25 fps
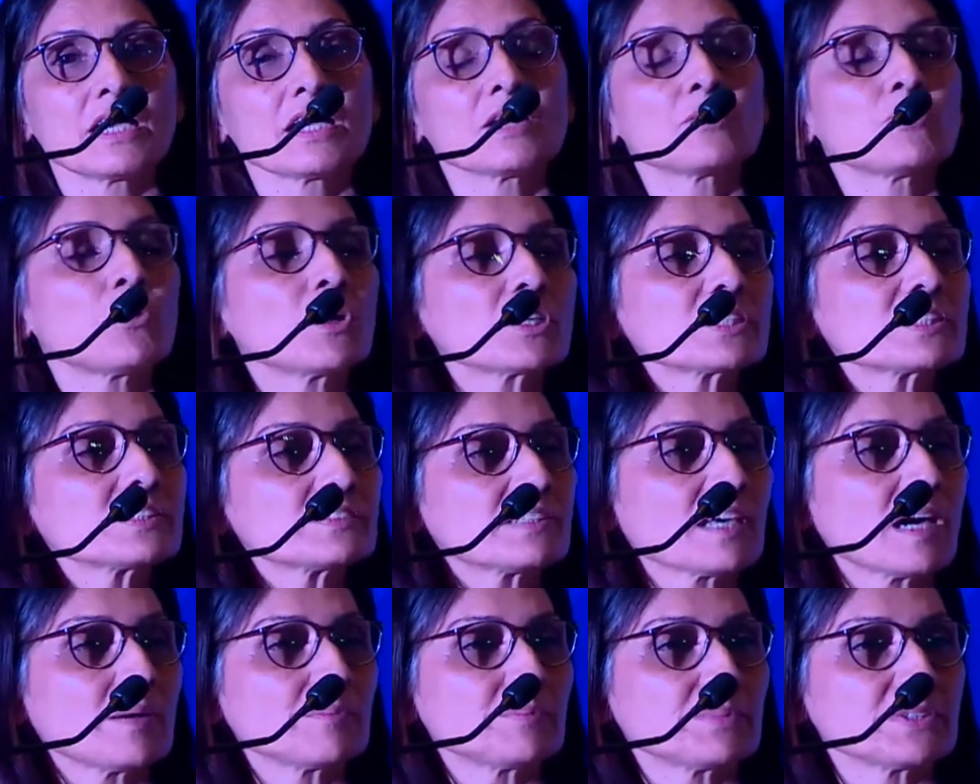what is
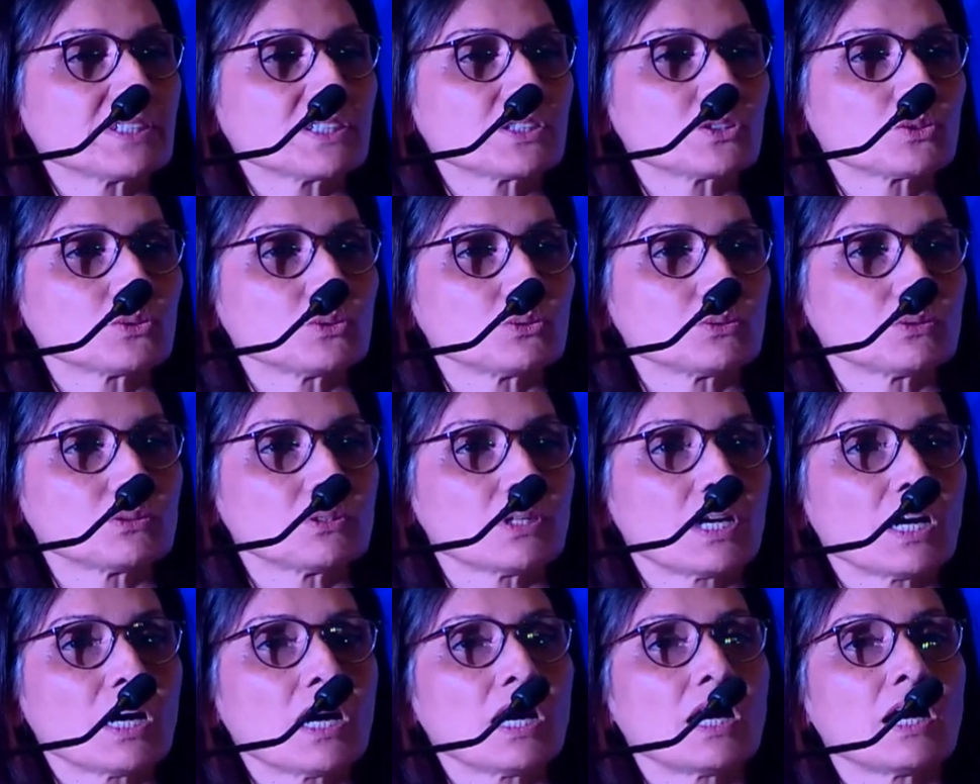happening to
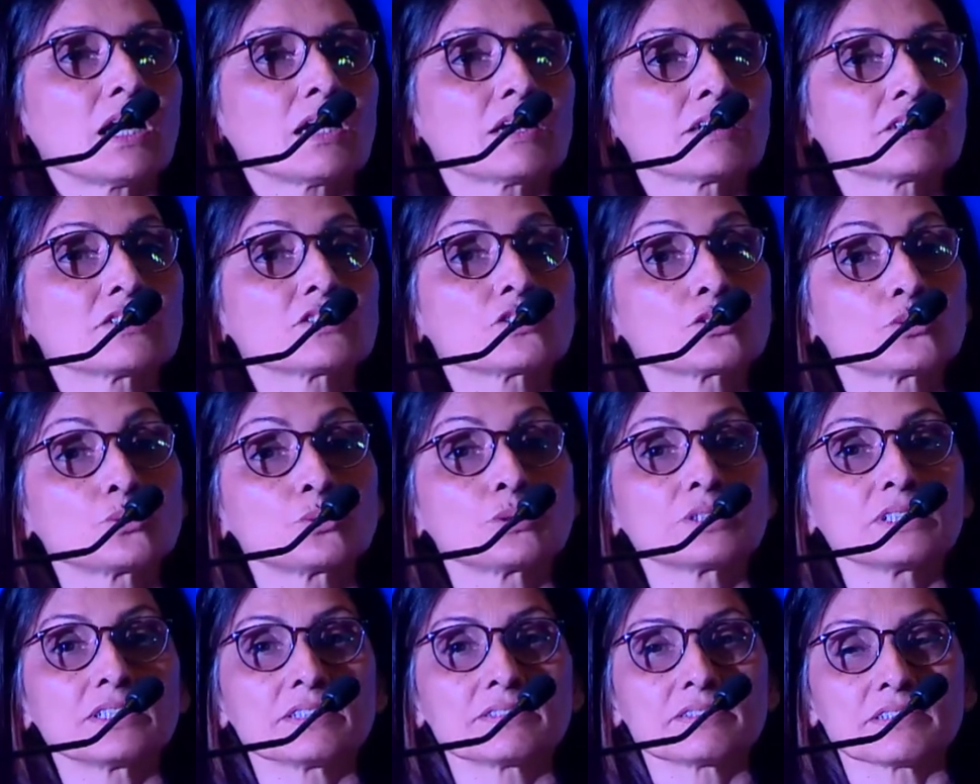our
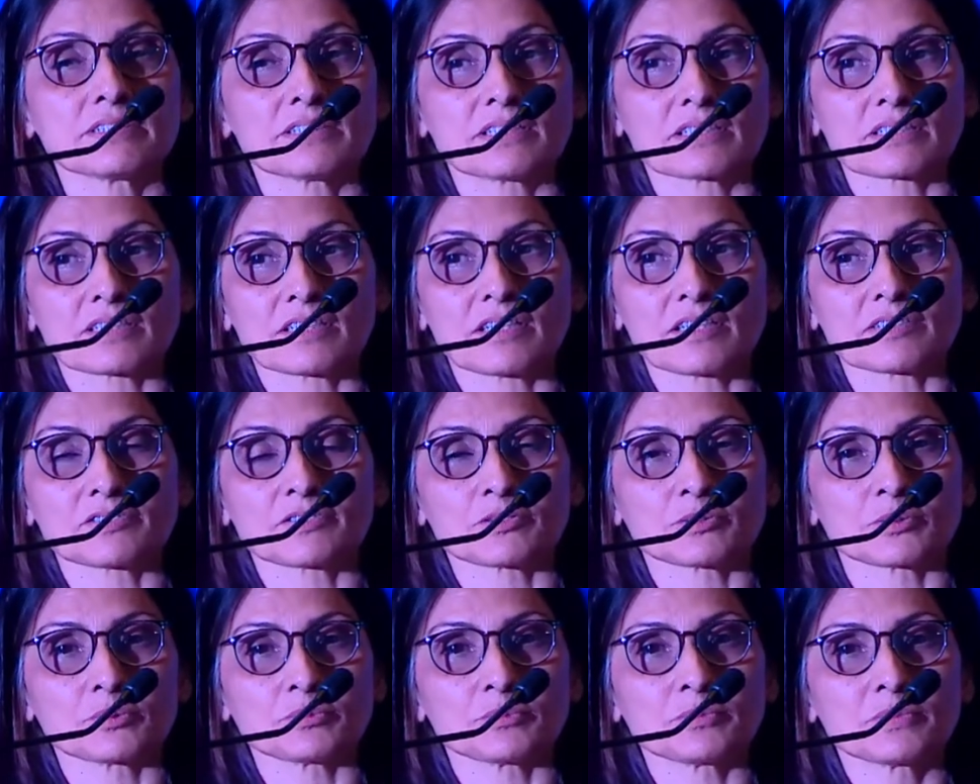students in the
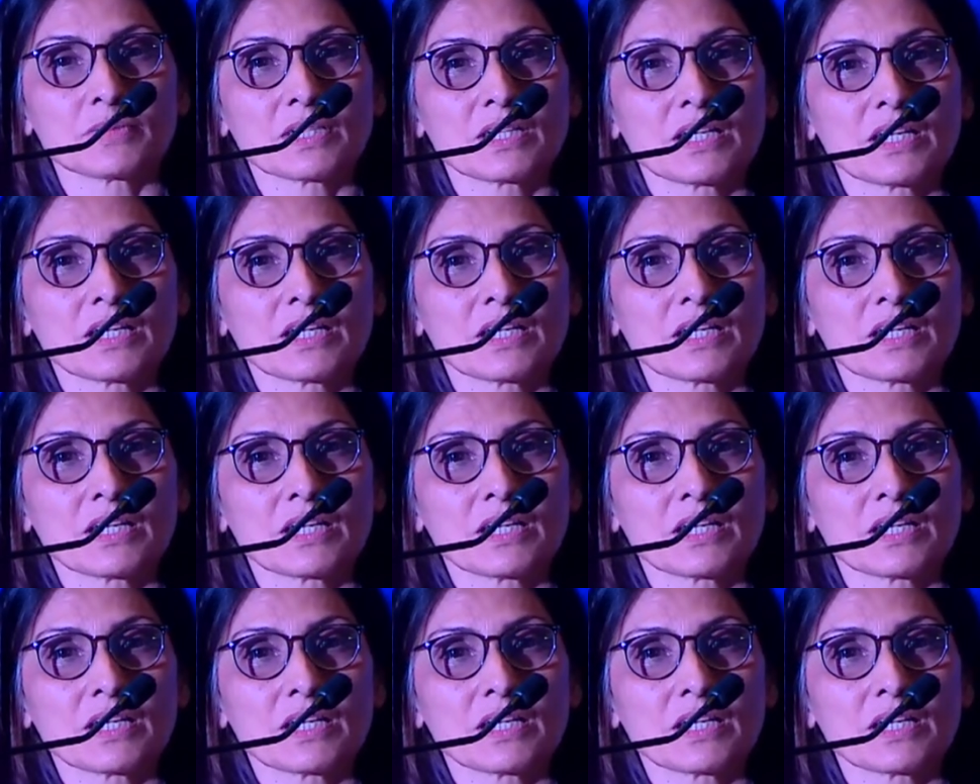classroom?